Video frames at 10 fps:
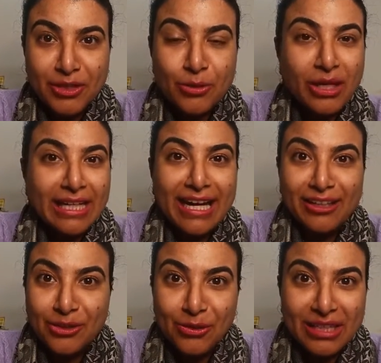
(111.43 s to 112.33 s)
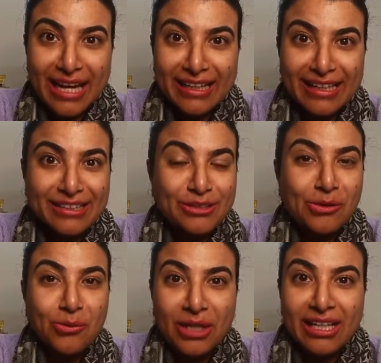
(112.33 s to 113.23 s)
You and I know that. And
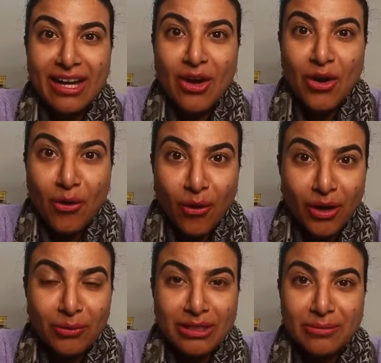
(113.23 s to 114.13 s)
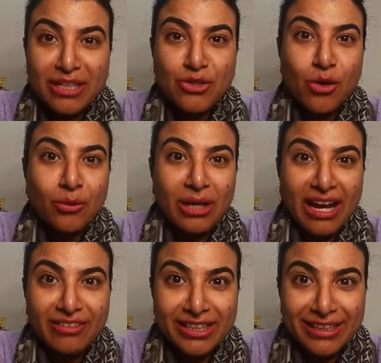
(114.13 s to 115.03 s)
so we always make sure
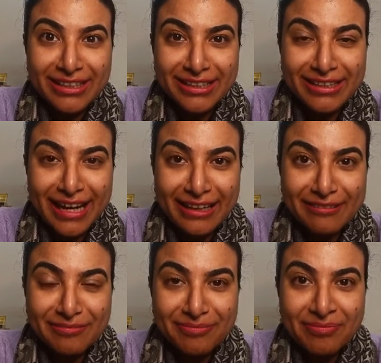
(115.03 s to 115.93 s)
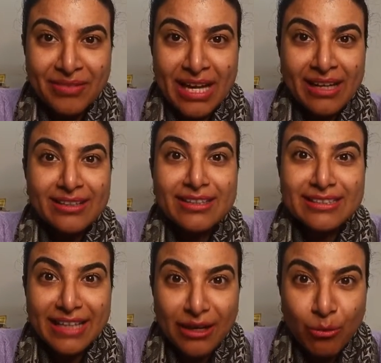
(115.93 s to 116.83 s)
we have a degree in hand. The
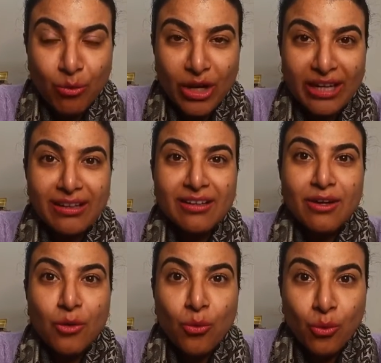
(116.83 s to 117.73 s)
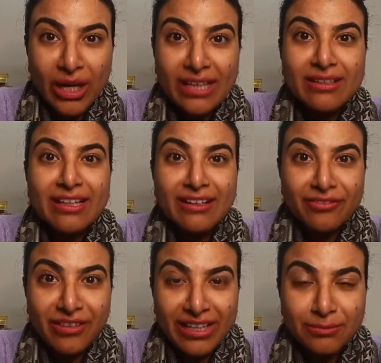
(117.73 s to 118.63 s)
same way with
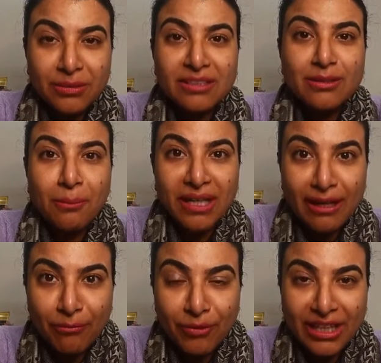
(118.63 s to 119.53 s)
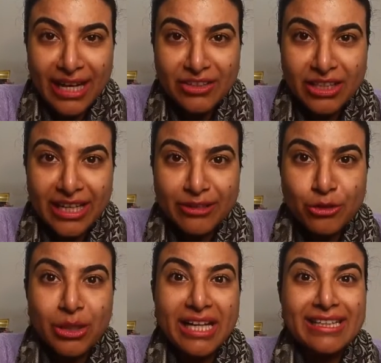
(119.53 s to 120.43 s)
investments, become financially
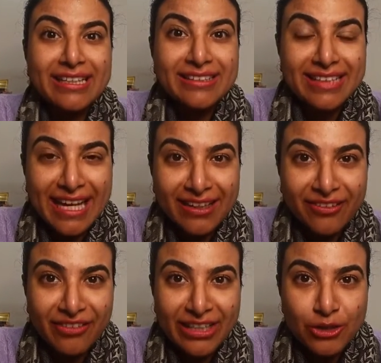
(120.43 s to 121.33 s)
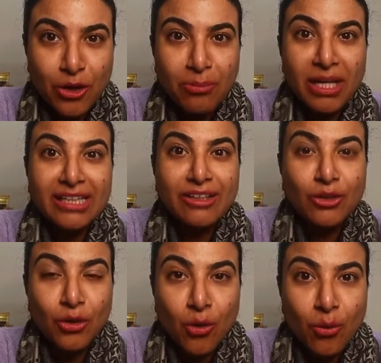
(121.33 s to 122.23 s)
educated, then invest your money,
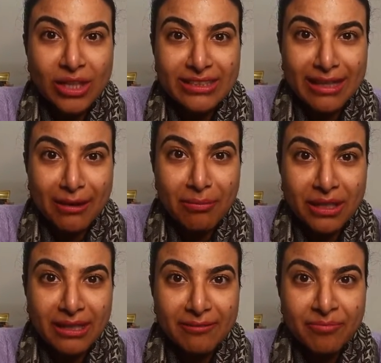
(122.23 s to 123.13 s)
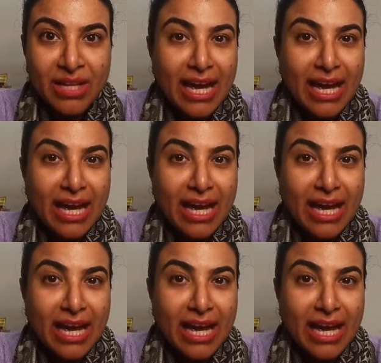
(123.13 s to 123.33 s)
know what's happening.